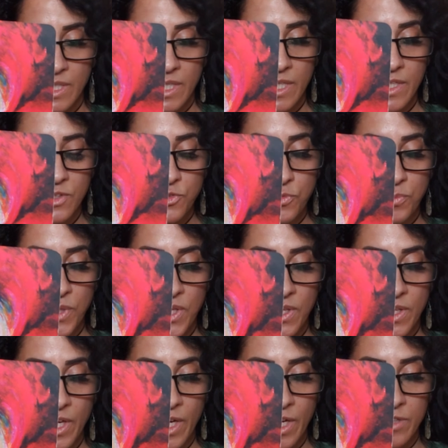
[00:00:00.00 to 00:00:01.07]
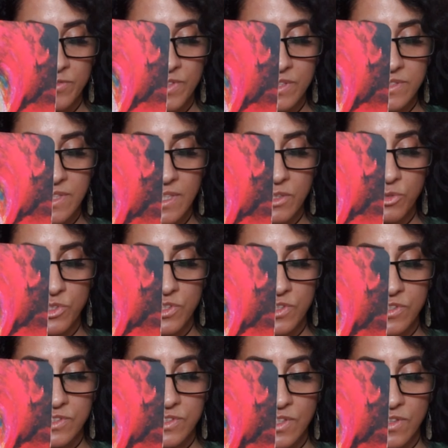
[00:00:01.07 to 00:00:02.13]
It may have a
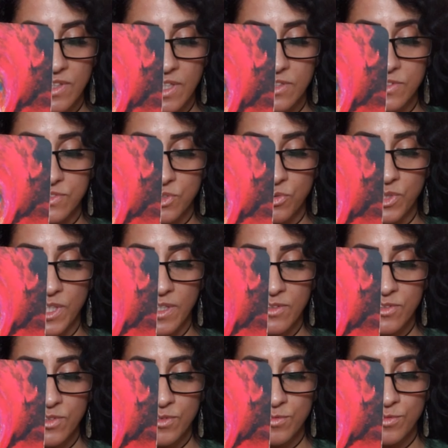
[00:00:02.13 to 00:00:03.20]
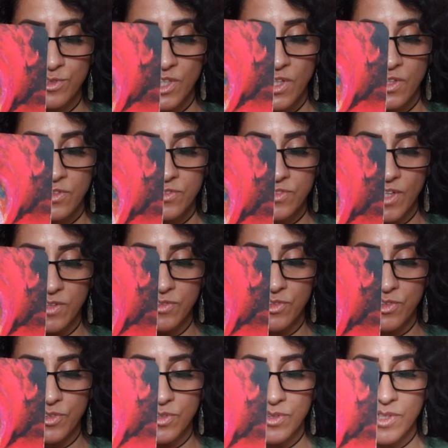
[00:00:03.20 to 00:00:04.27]
sacredness that is creative,
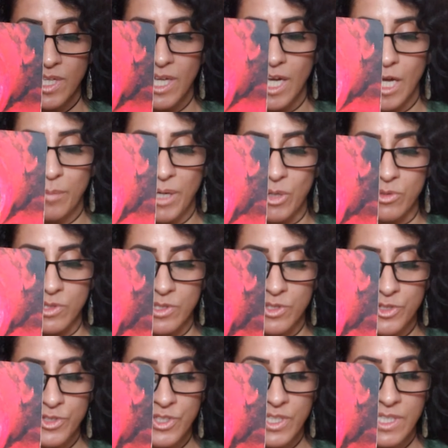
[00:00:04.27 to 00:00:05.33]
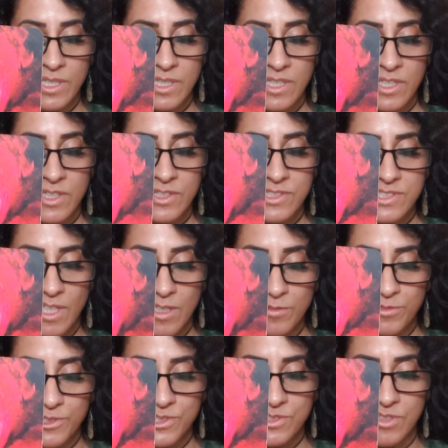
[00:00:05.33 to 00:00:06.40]
tender, about learning,
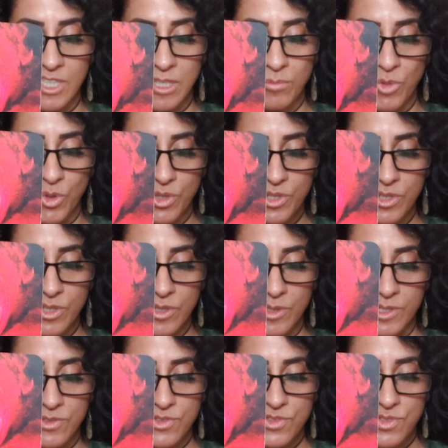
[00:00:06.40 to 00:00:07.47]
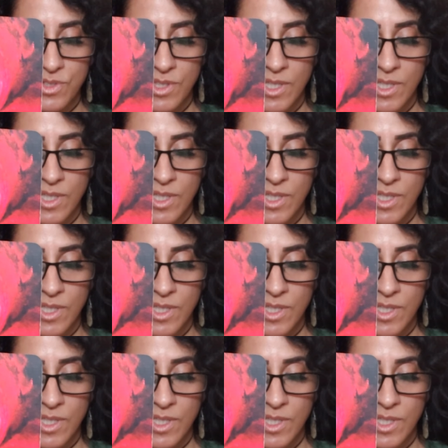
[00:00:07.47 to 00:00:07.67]
self-esteem, or courage.